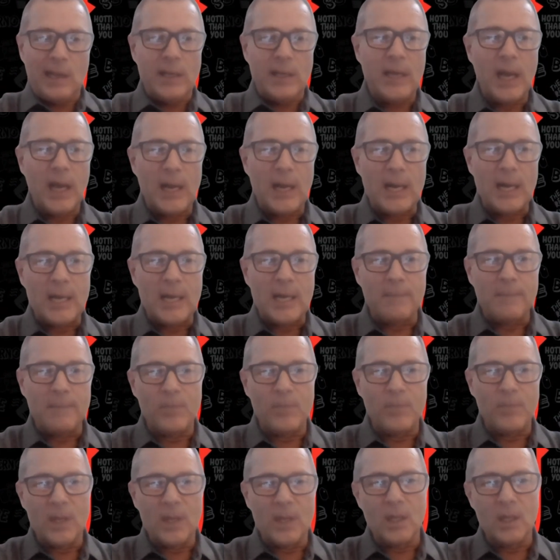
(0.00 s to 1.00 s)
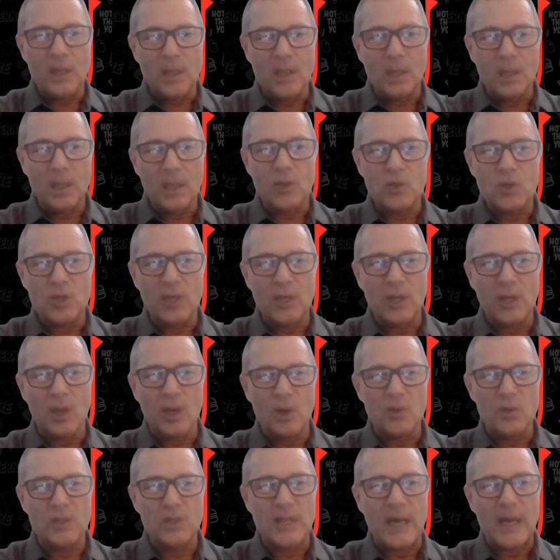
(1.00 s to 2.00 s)
Um, you know, she
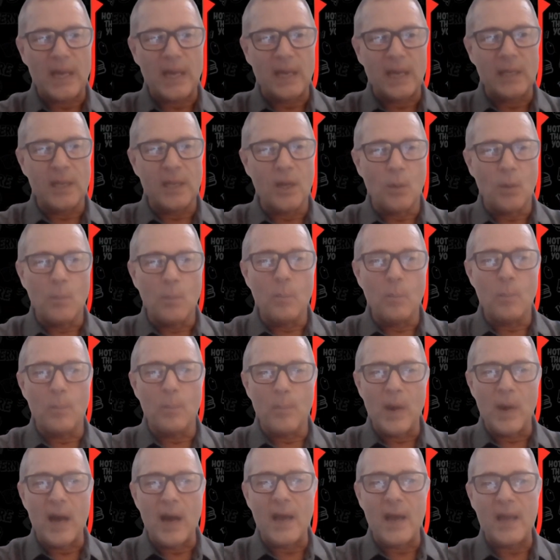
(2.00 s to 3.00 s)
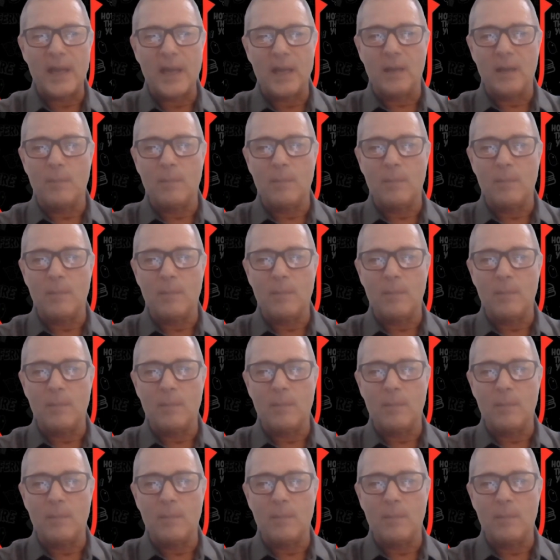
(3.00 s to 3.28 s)
knows that you know my